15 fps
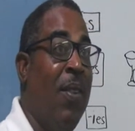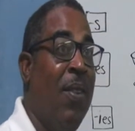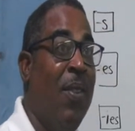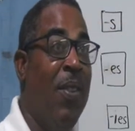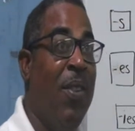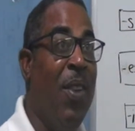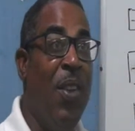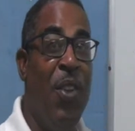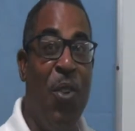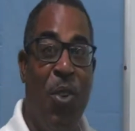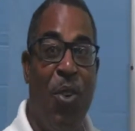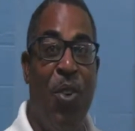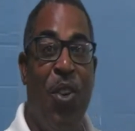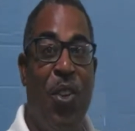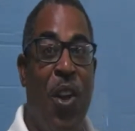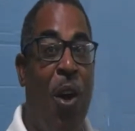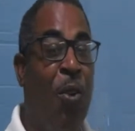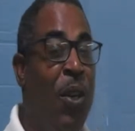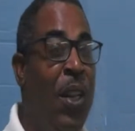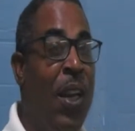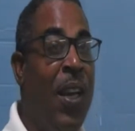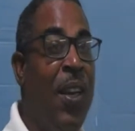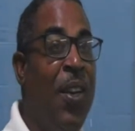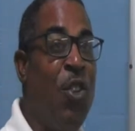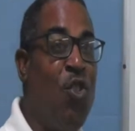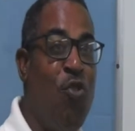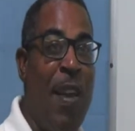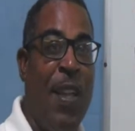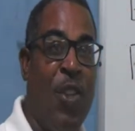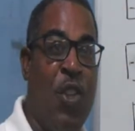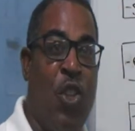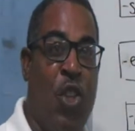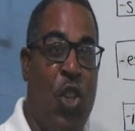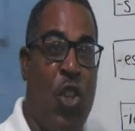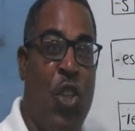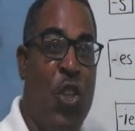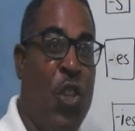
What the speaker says: You're down there in the trench.